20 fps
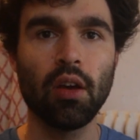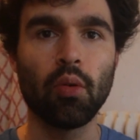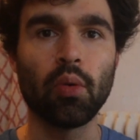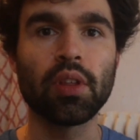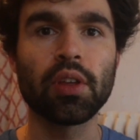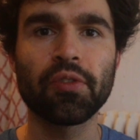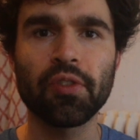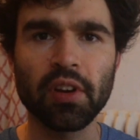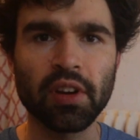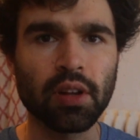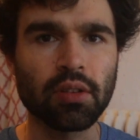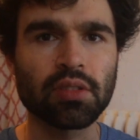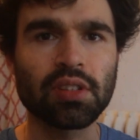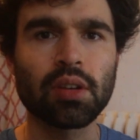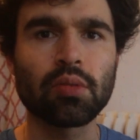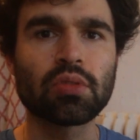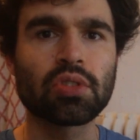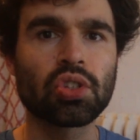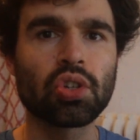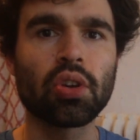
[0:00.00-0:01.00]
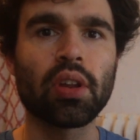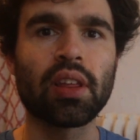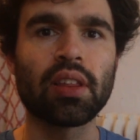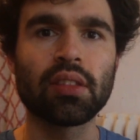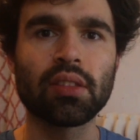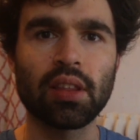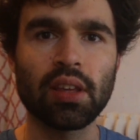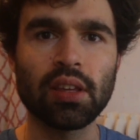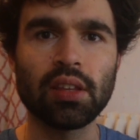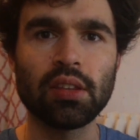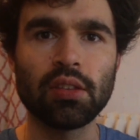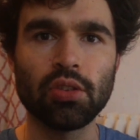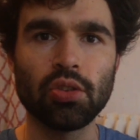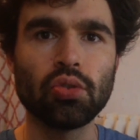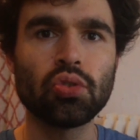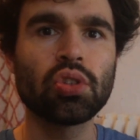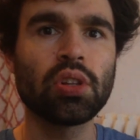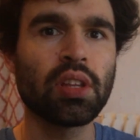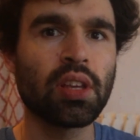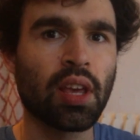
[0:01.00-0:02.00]
When they find out someone's cheating, they
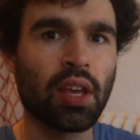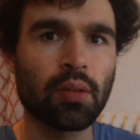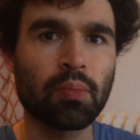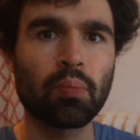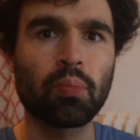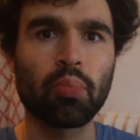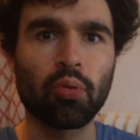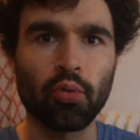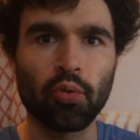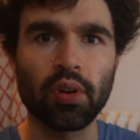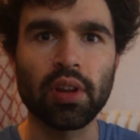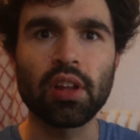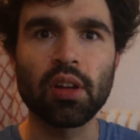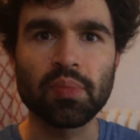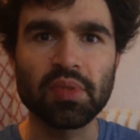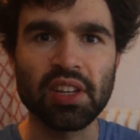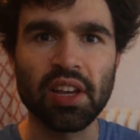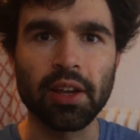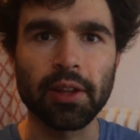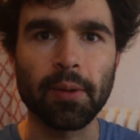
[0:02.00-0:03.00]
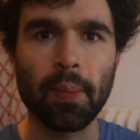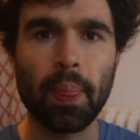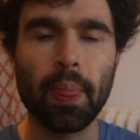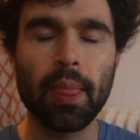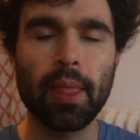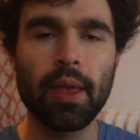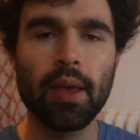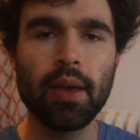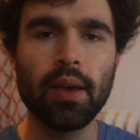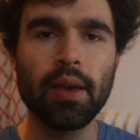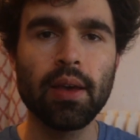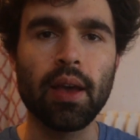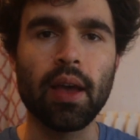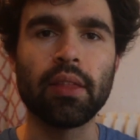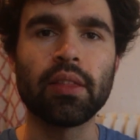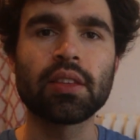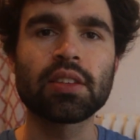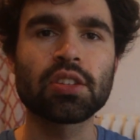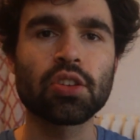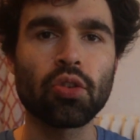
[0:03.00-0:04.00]
usually get pretty upset.
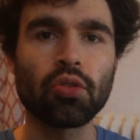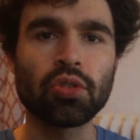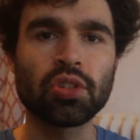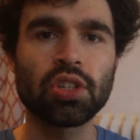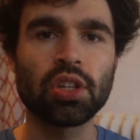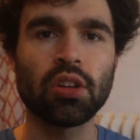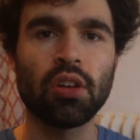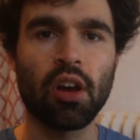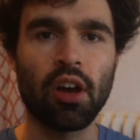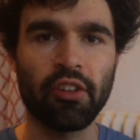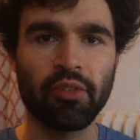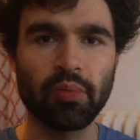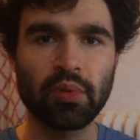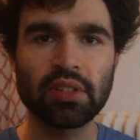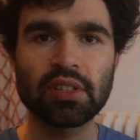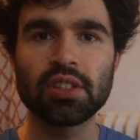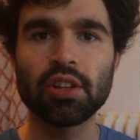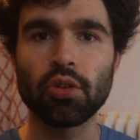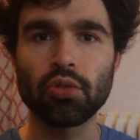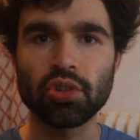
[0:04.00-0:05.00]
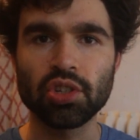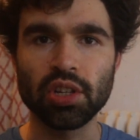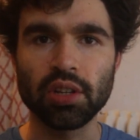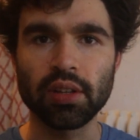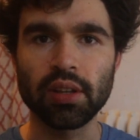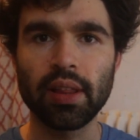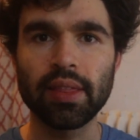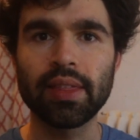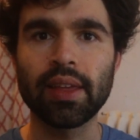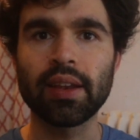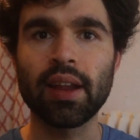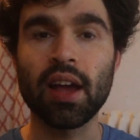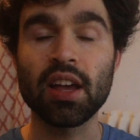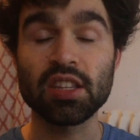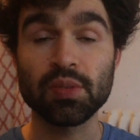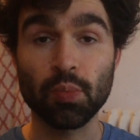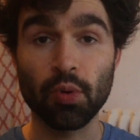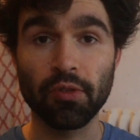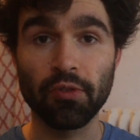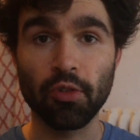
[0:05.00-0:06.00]
And this goes to Goffman's notion that
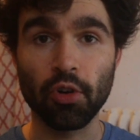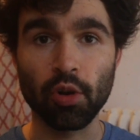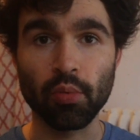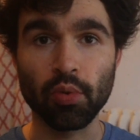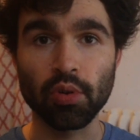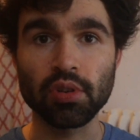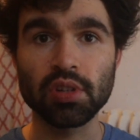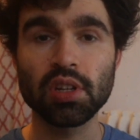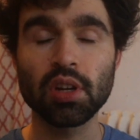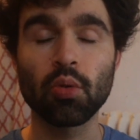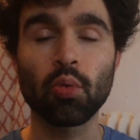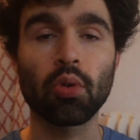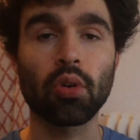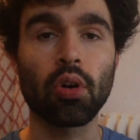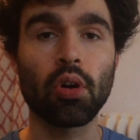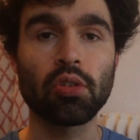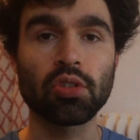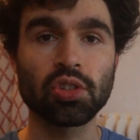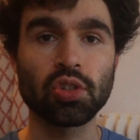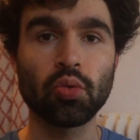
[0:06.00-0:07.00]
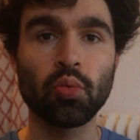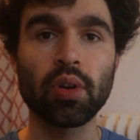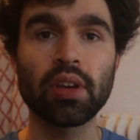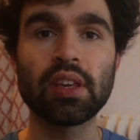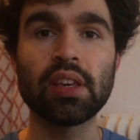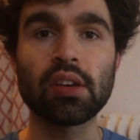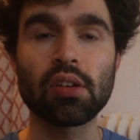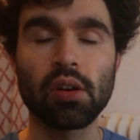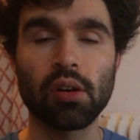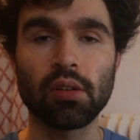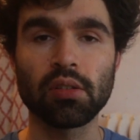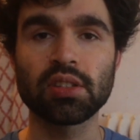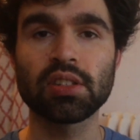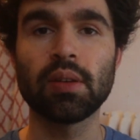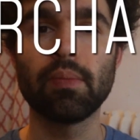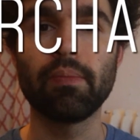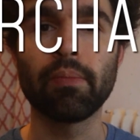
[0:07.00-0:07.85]
as performers, we're also what he calls